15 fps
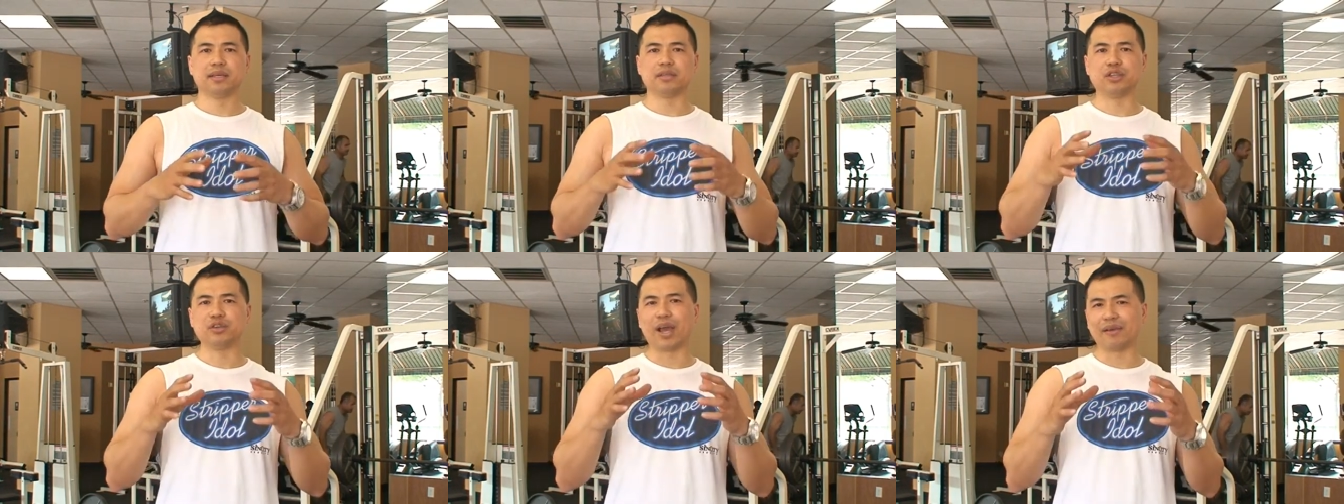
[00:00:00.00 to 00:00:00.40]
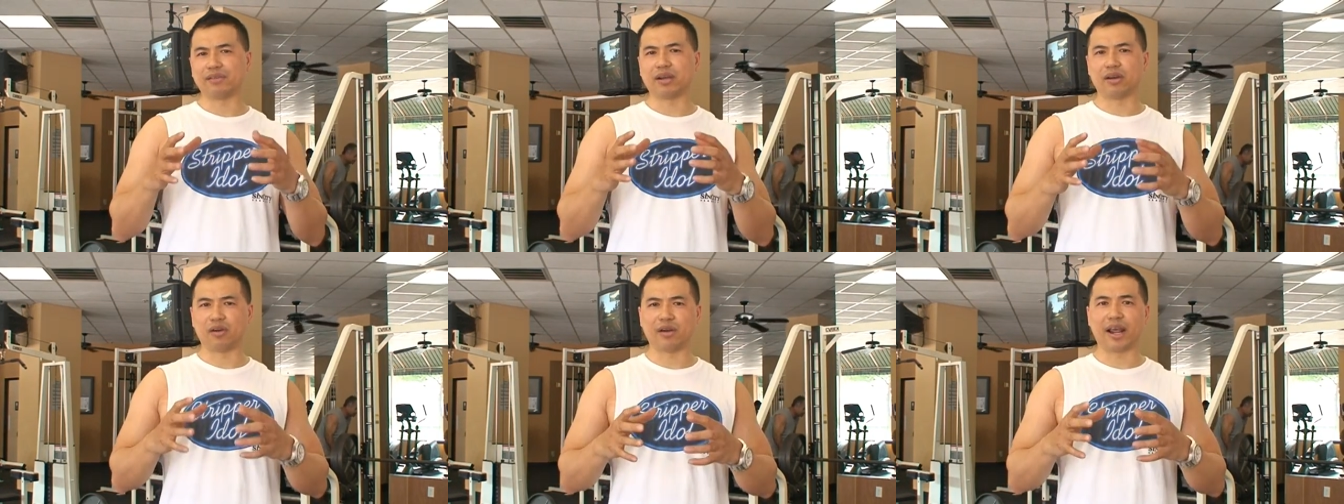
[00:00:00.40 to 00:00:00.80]
you
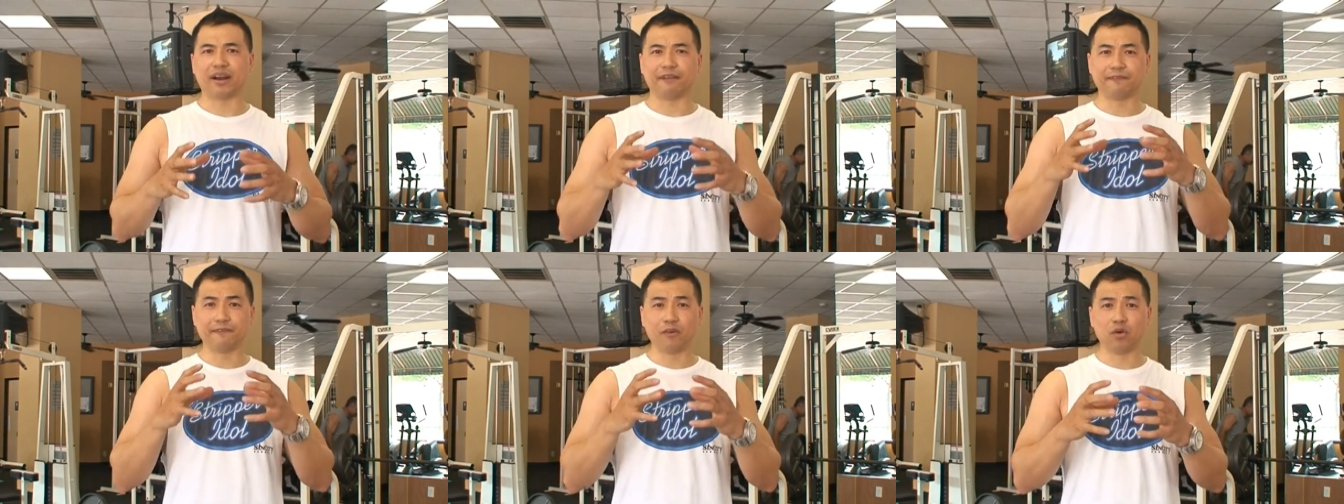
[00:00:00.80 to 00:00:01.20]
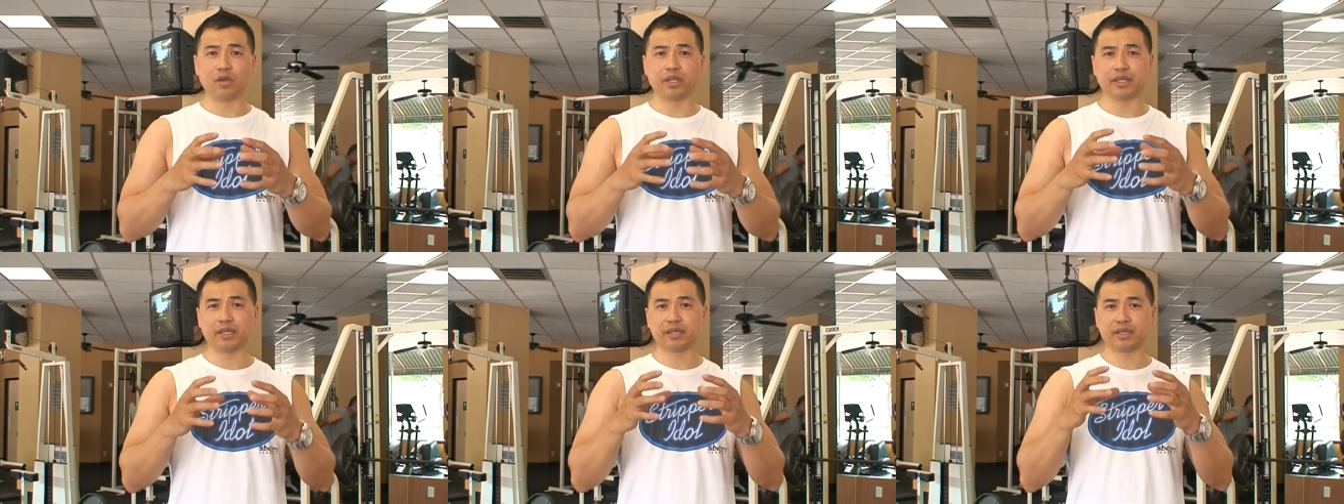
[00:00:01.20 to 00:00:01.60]
haven't learned how to
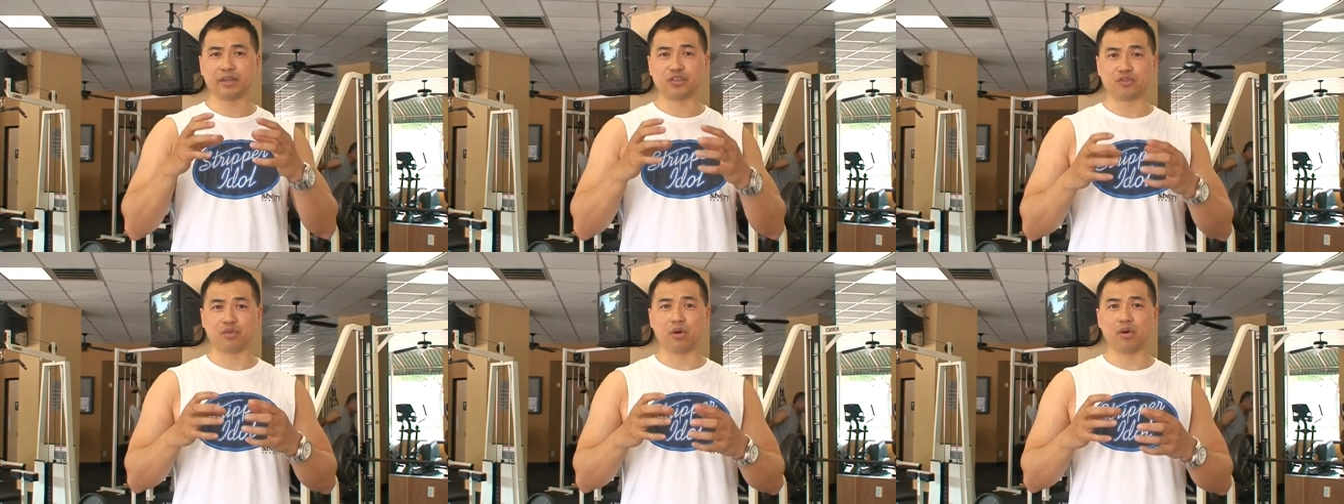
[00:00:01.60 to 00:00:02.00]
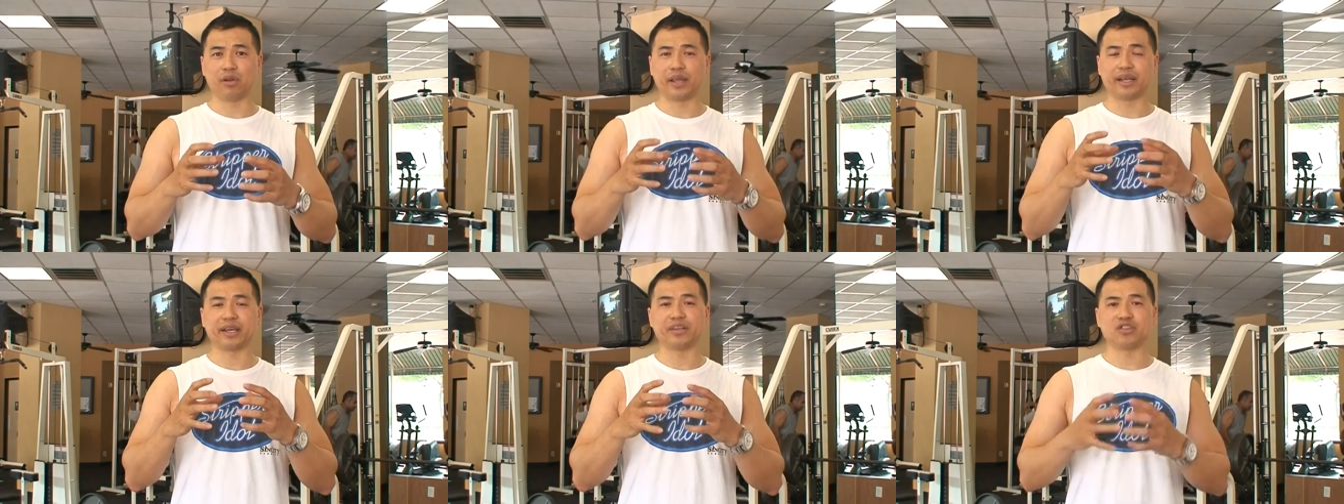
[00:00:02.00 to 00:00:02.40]
fully
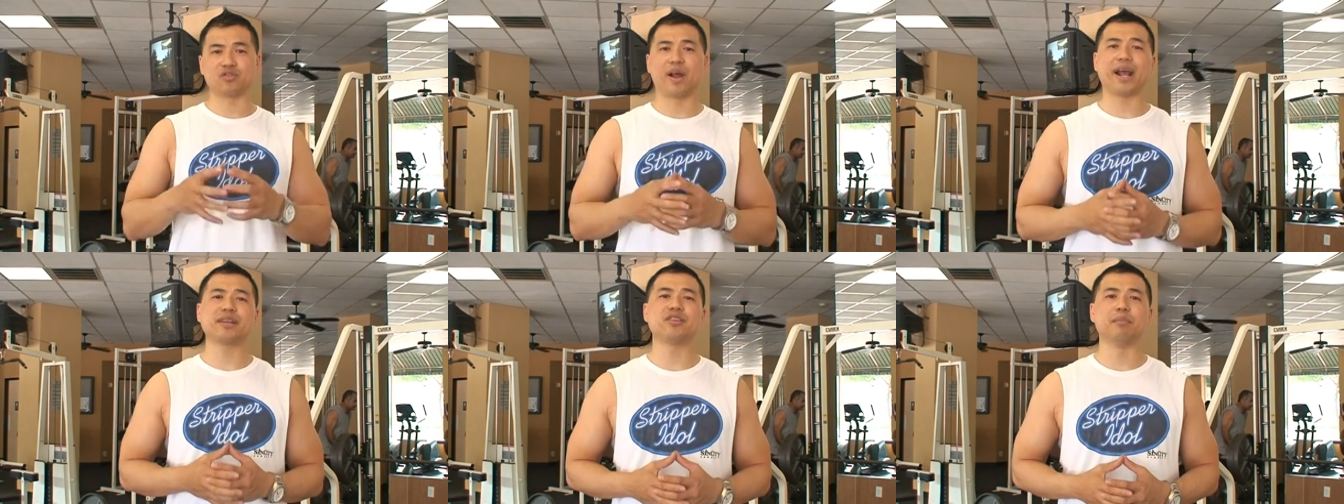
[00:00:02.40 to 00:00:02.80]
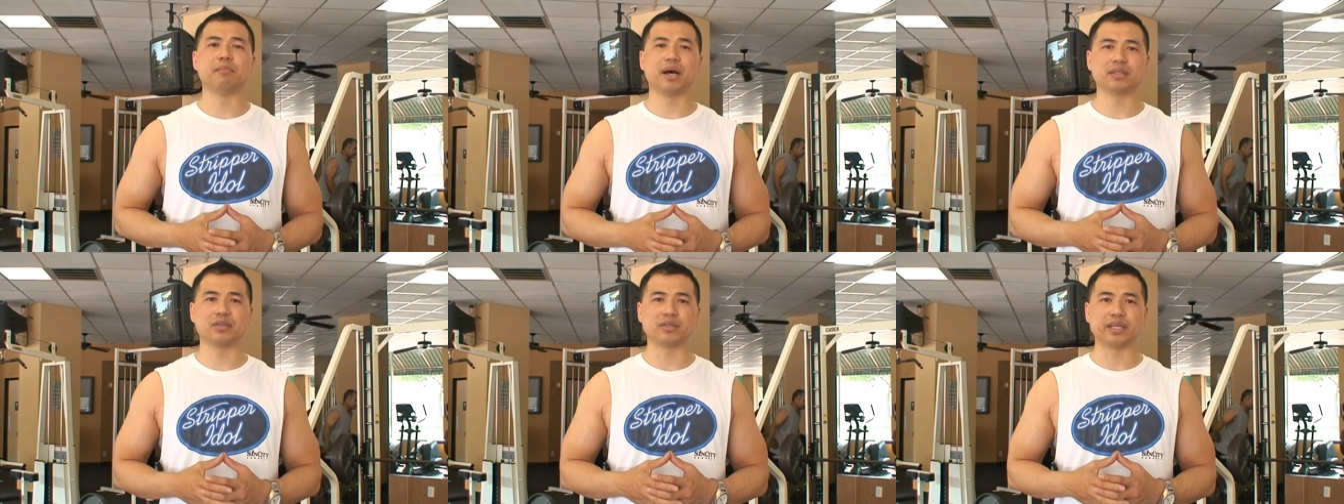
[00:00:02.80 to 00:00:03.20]
control and contract your
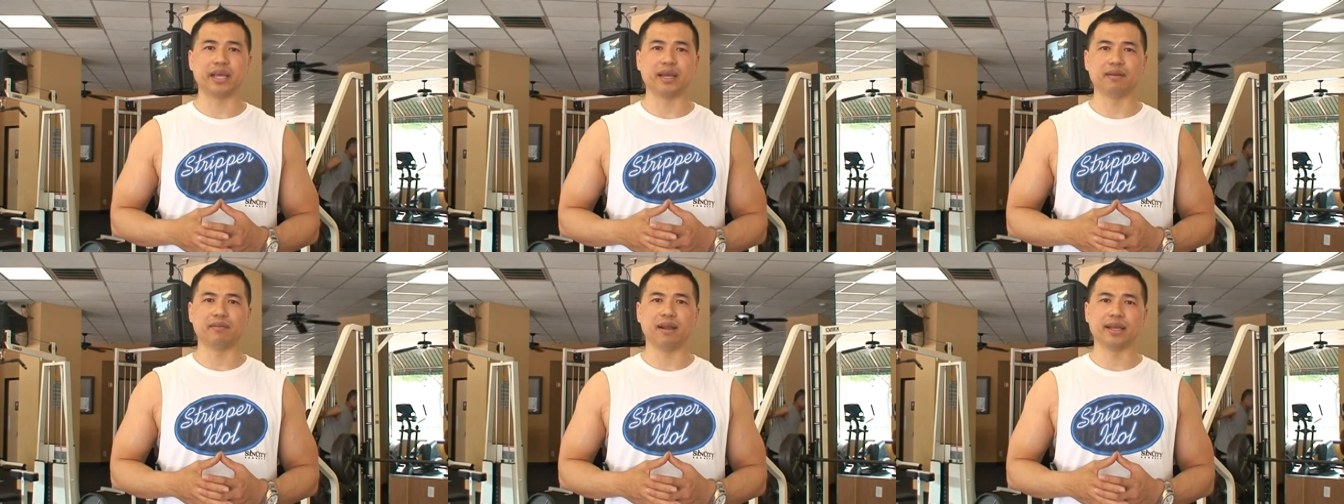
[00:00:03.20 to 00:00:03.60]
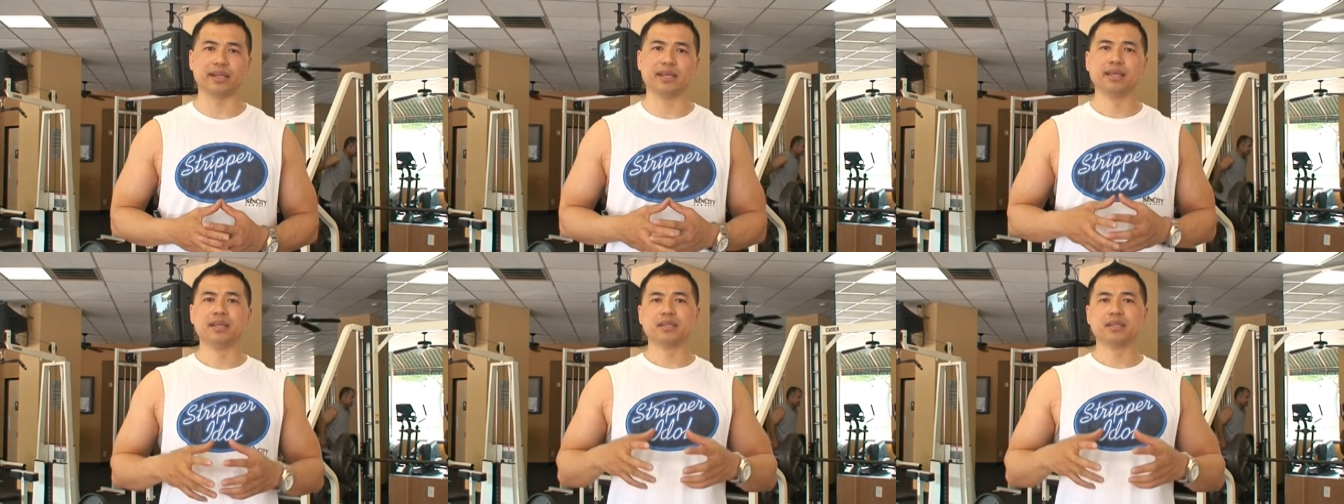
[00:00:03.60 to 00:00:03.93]
muscle yet, right?